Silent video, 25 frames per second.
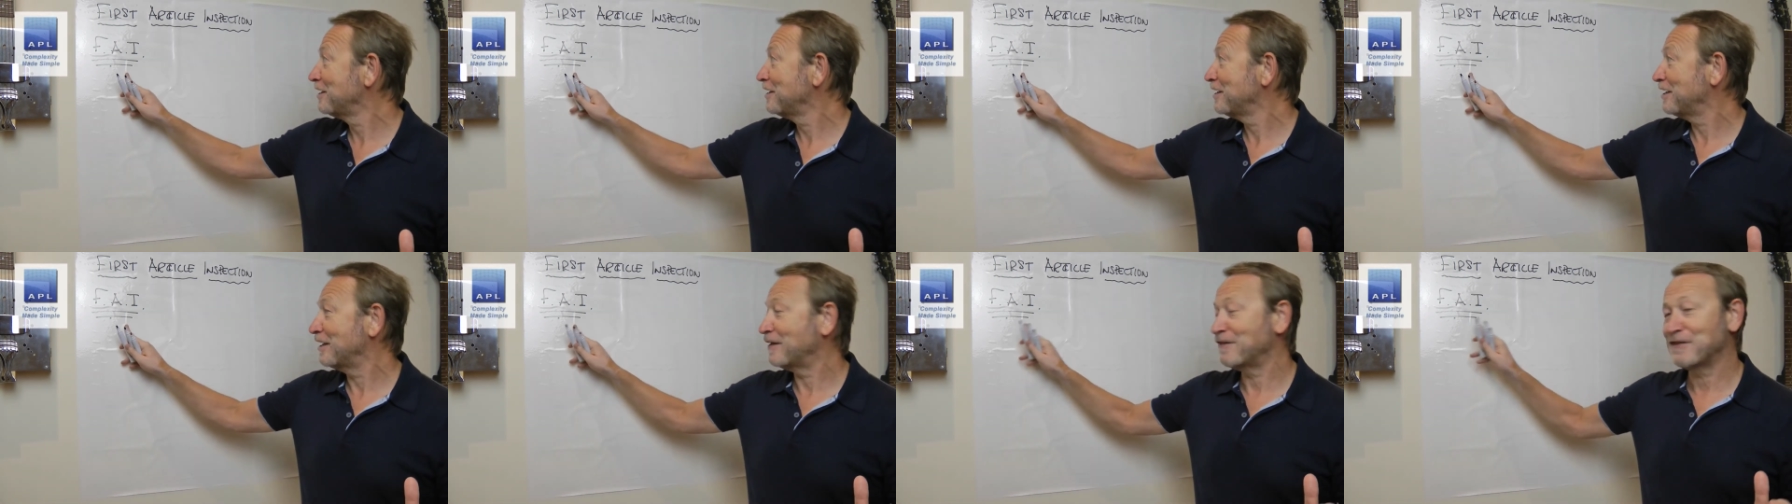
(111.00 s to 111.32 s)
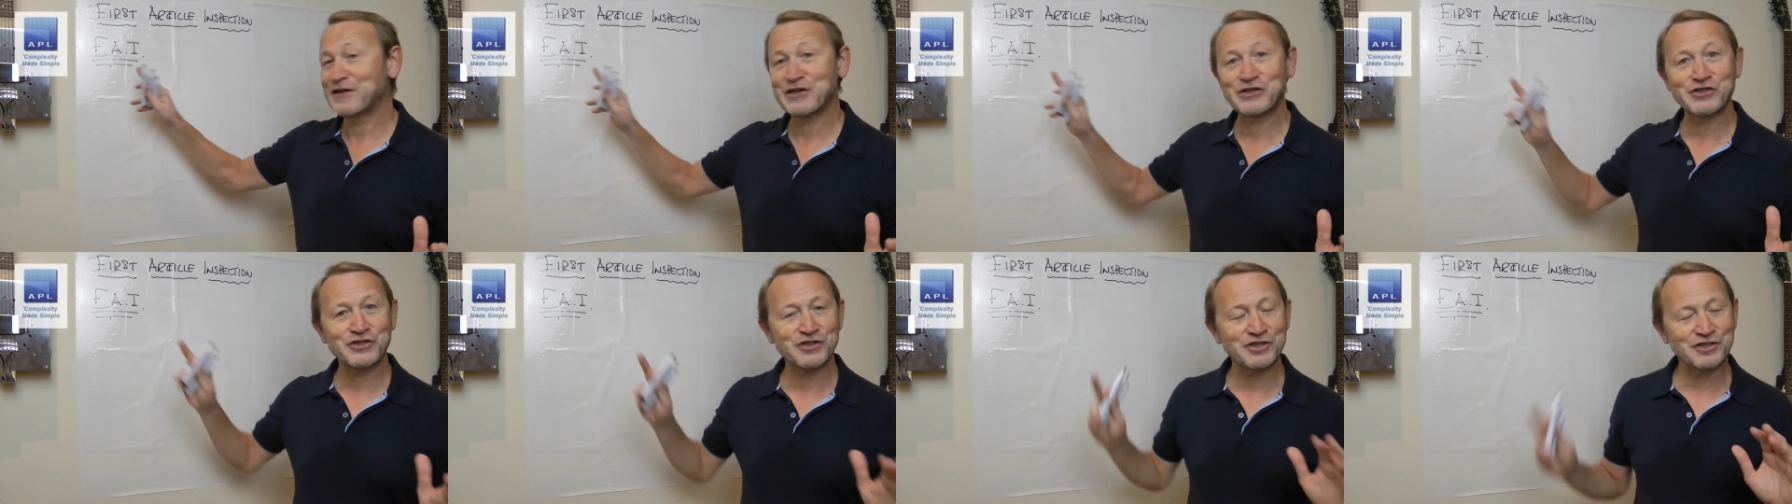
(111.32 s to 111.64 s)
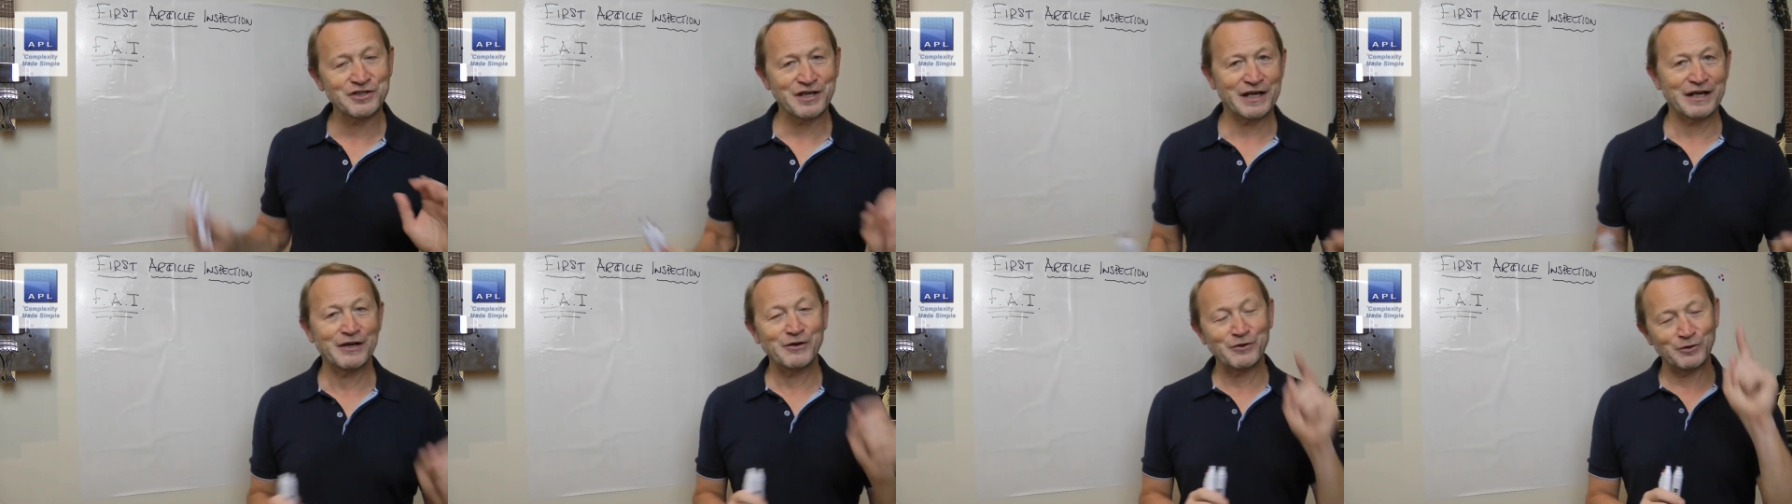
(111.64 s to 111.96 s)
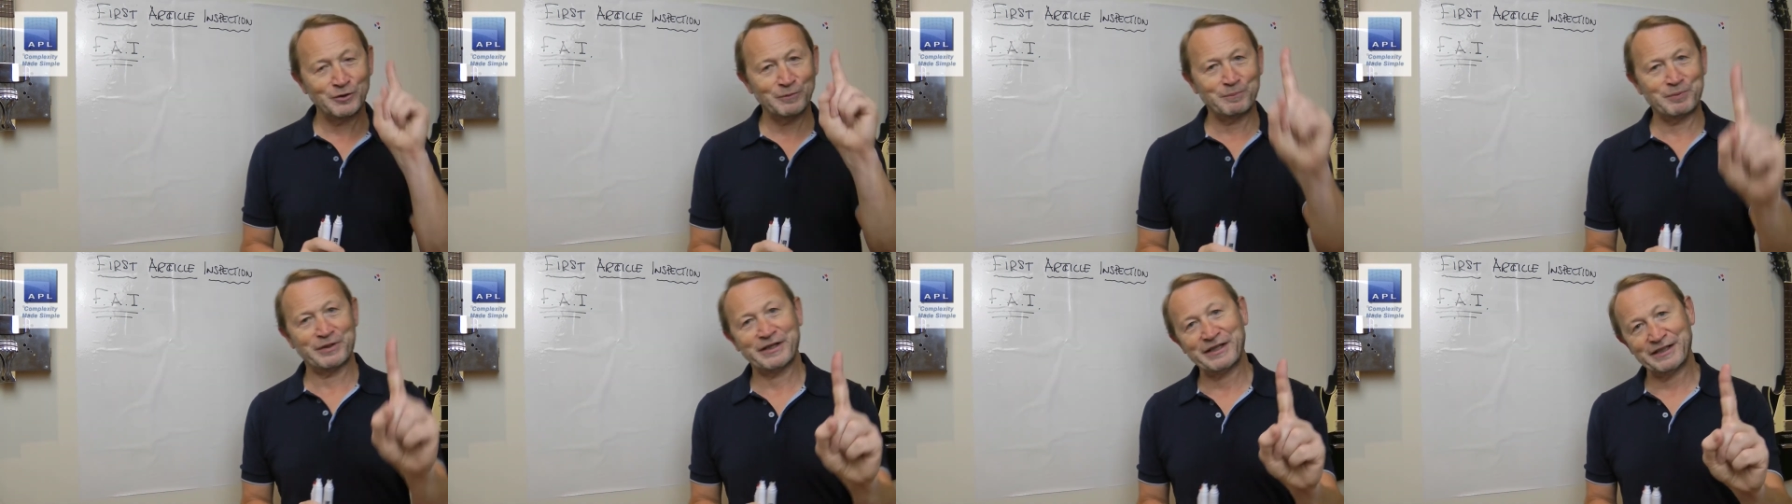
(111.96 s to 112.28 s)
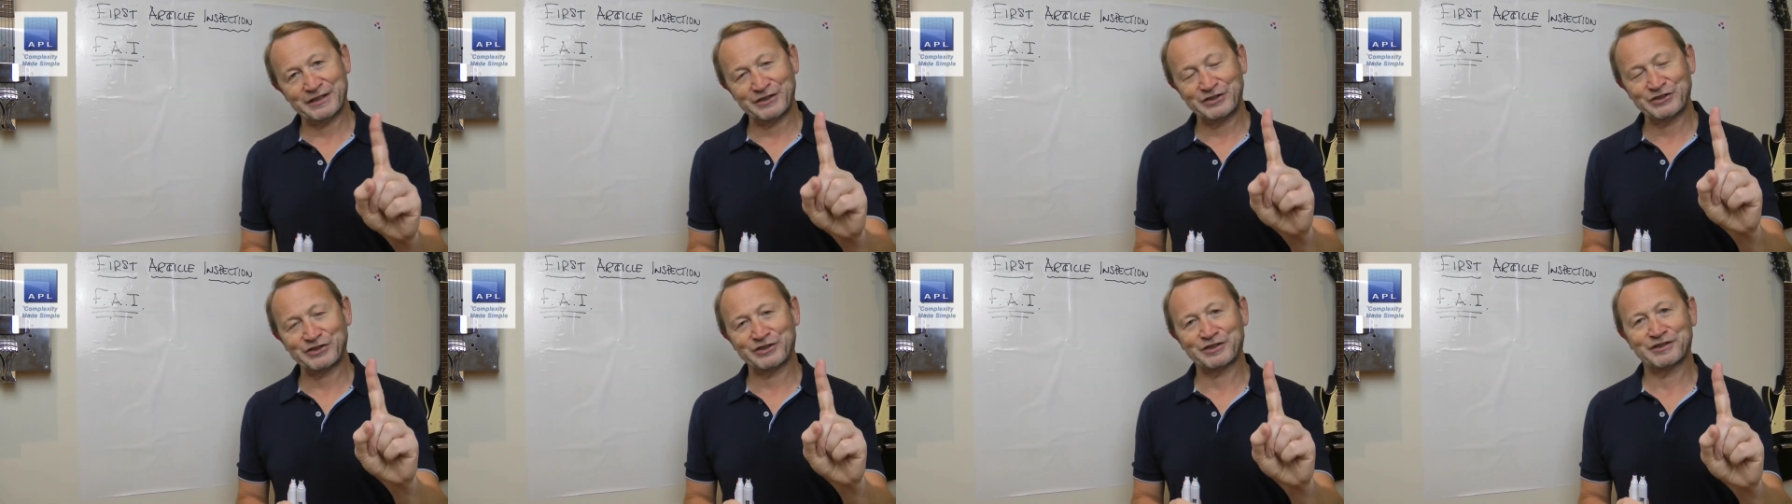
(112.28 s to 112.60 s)
And this single
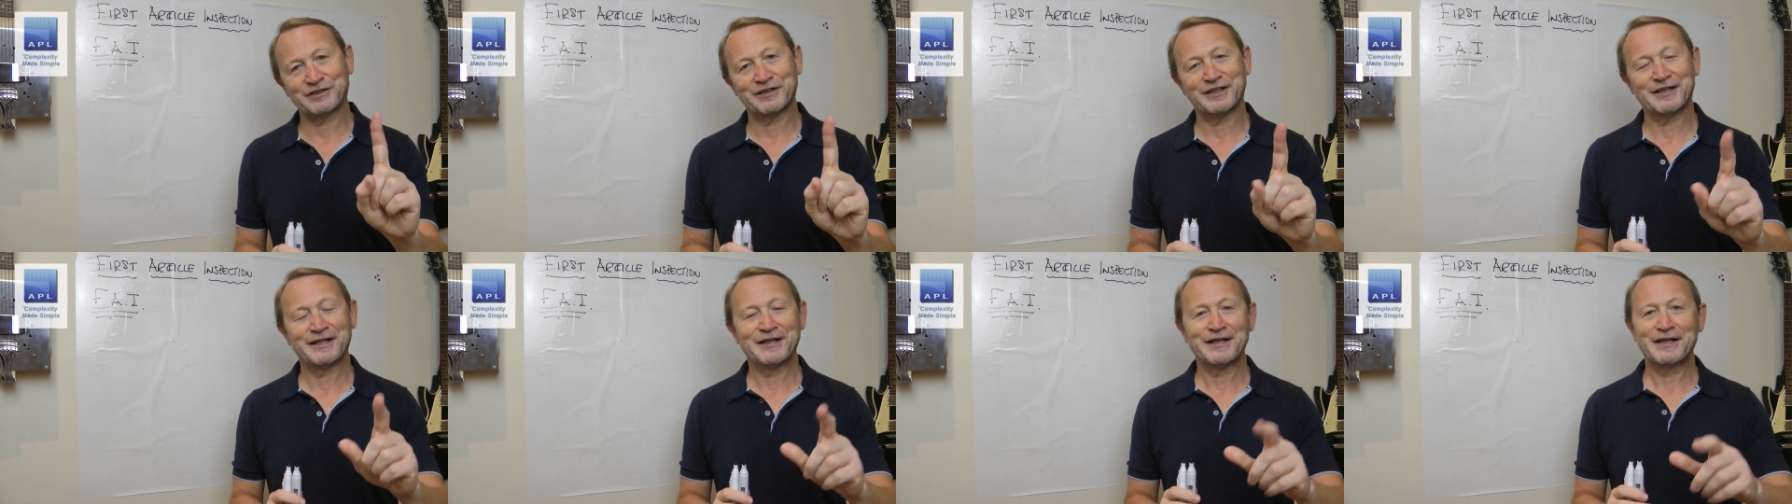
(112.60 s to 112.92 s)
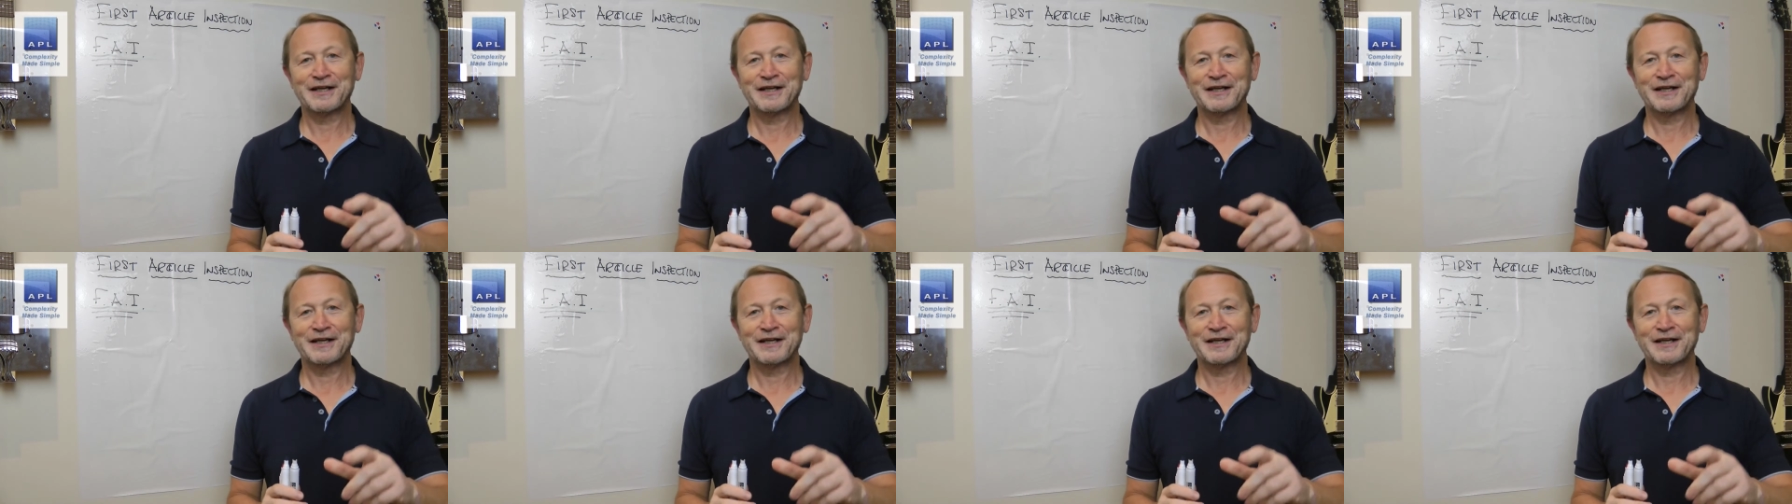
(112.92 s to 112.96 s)
piece